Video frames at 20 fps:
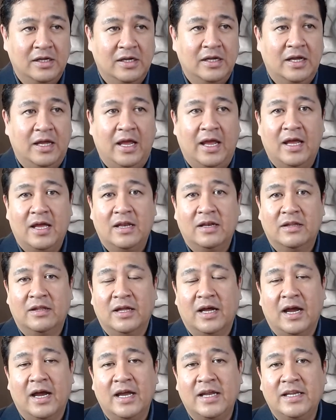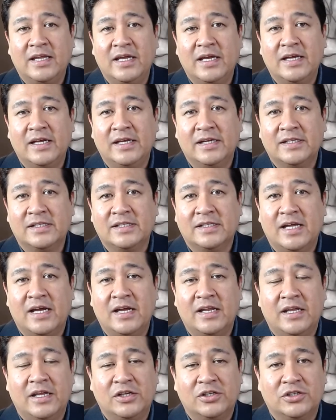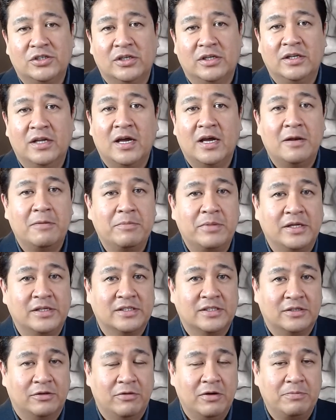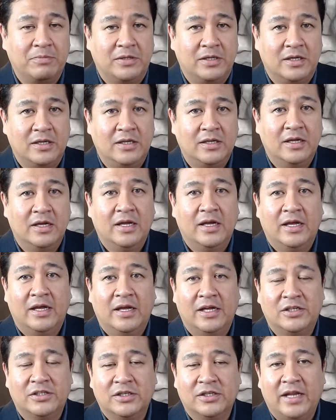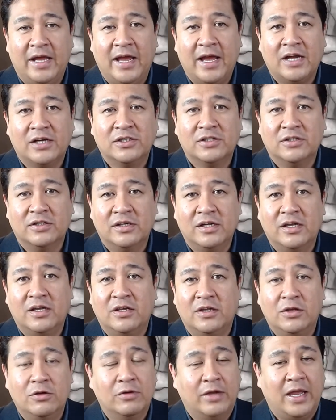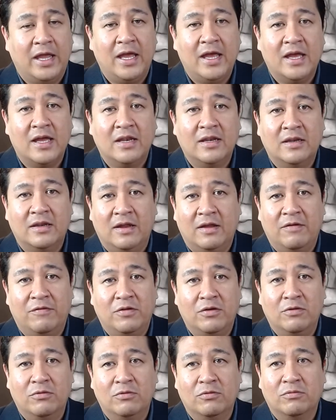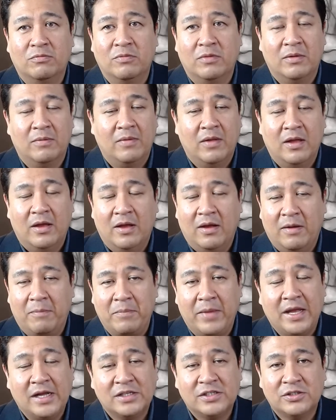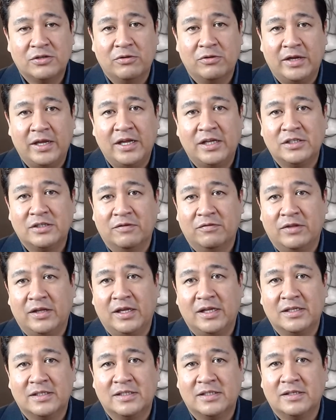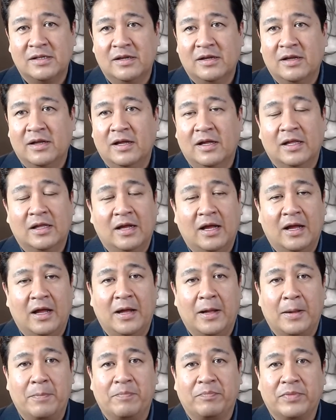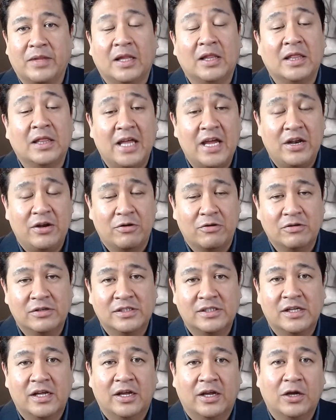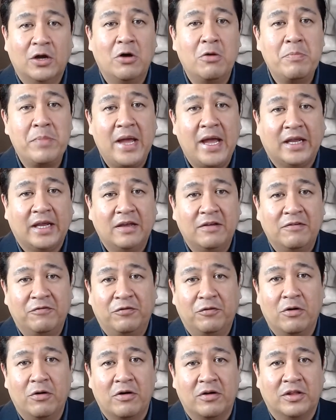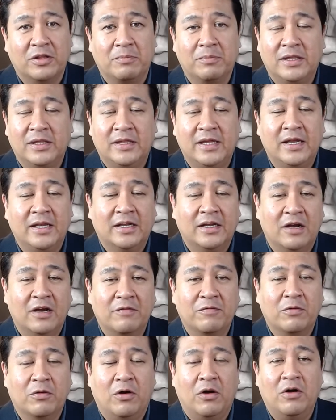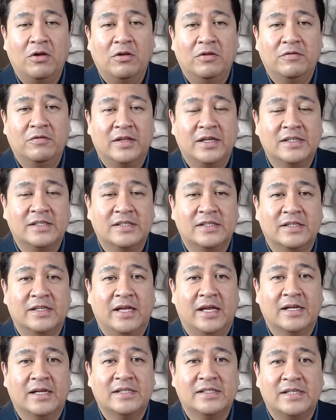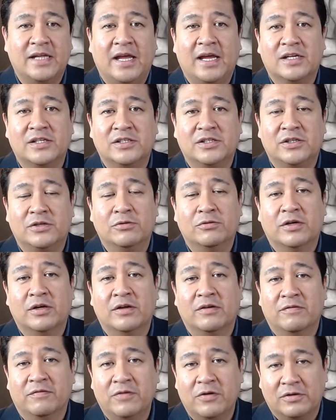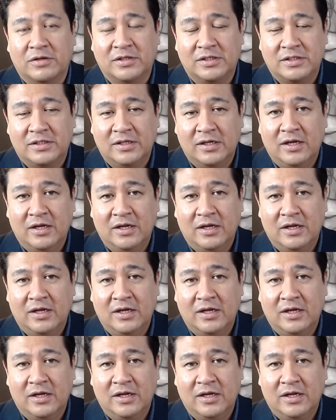And the idea is that it should not be scripted. It should actually, you can, if you master each of these letters, go back and forth, but then cover all of these things as you converse.